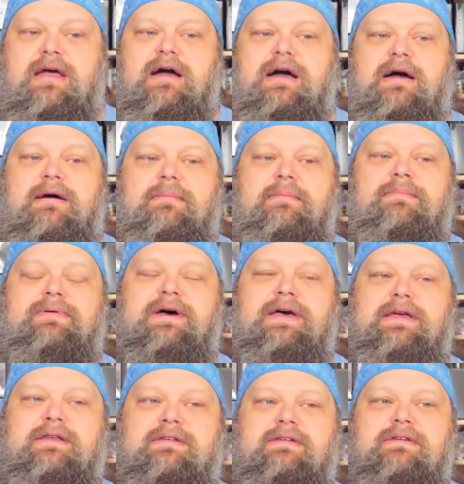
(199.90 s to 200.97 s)

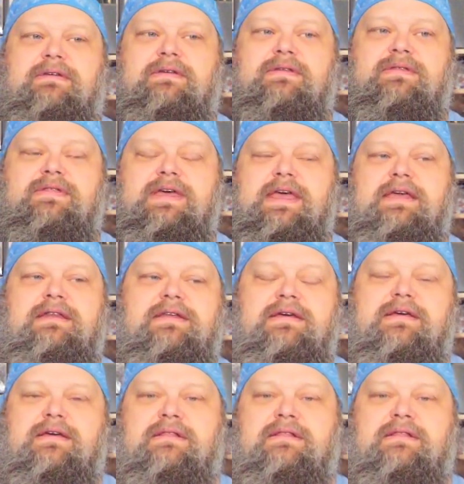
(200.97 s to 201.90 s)
But then,